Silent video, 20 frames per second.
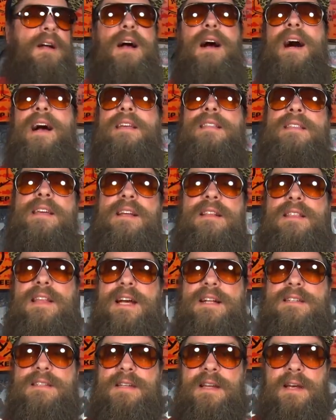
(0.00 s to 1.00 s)
I think
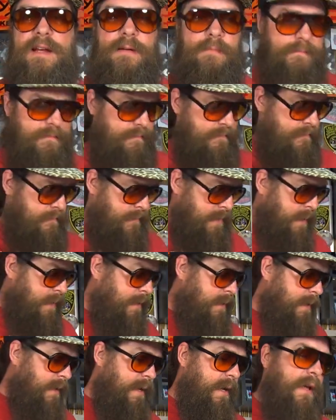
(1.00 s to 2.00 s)
that's it.
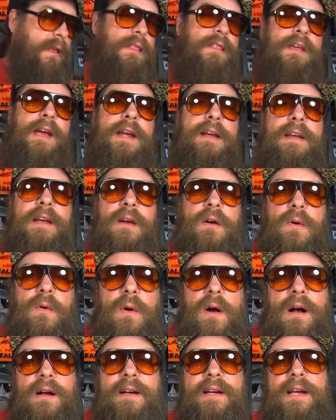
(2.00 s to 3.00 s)
Thank
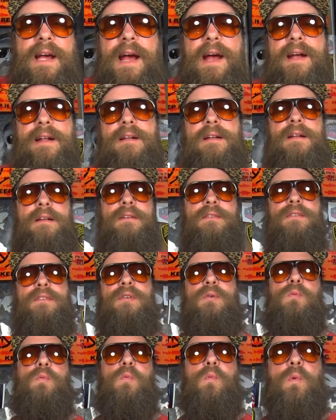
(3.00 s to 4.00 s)
you again
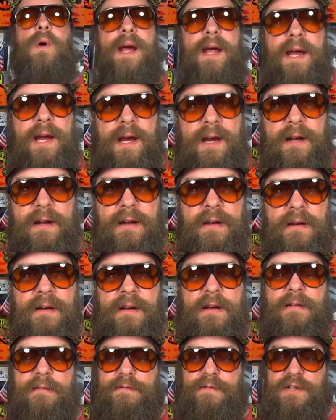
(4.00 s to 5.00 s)
to Wayne
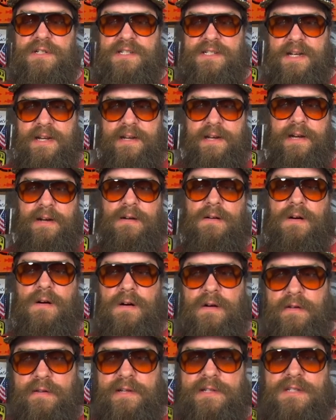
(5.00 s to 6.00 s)
for sending
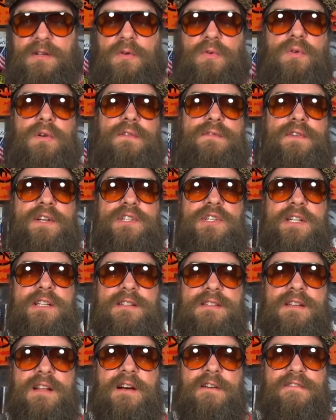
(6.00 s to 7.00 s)
all this cool fishing
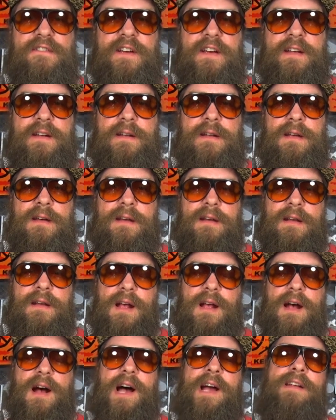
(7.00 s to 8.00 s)
stuff in.
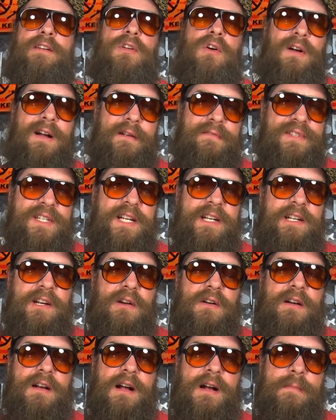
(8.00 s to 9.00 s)
I know I've seen
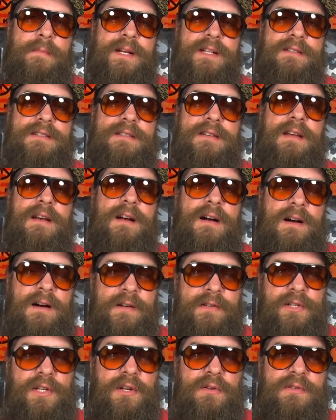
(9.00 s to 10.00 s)
your comments
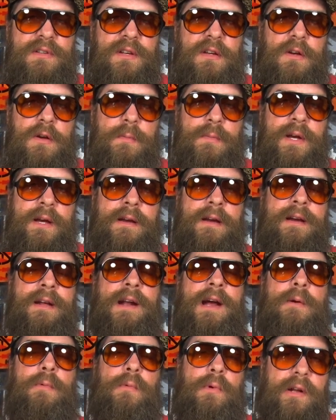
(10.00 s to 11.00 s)
on YouTube, and
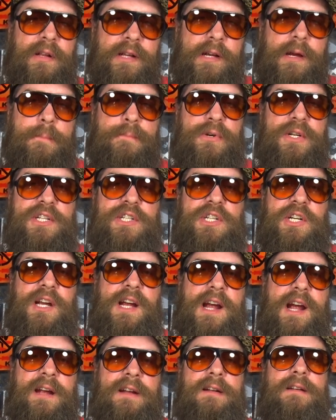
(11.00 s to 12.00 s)
I really
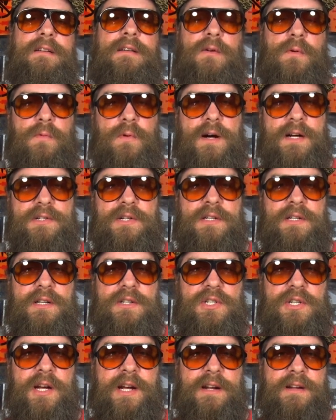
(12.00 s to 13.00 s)
appreciate you watching the
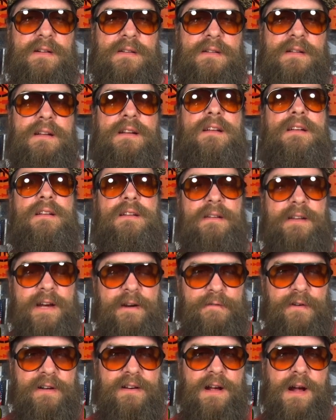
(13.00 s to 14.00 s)
channel,
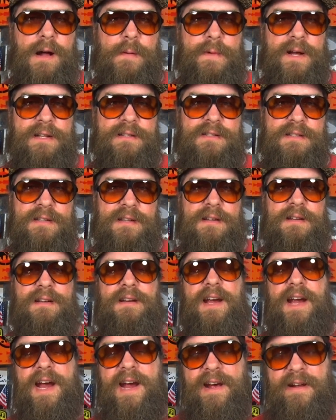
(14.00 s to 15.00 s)
leaving comments,
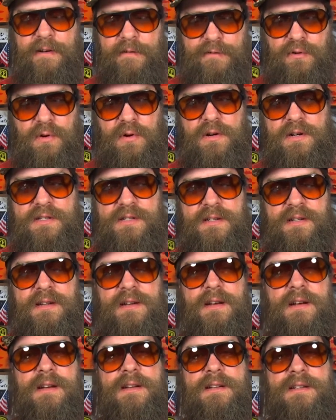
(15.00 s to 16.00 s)
and of course,
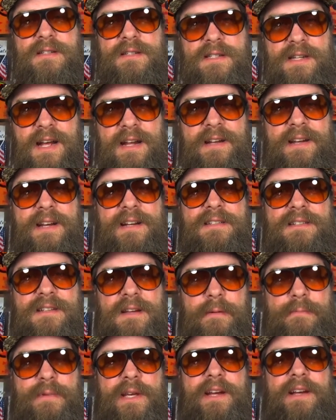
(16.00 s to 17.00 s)
sending
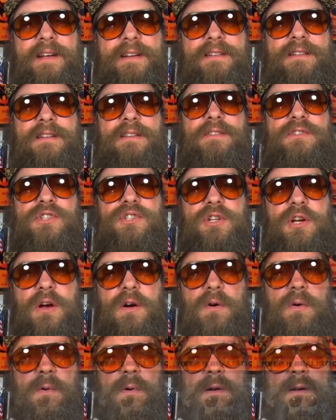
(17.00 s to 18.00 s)
something into the show.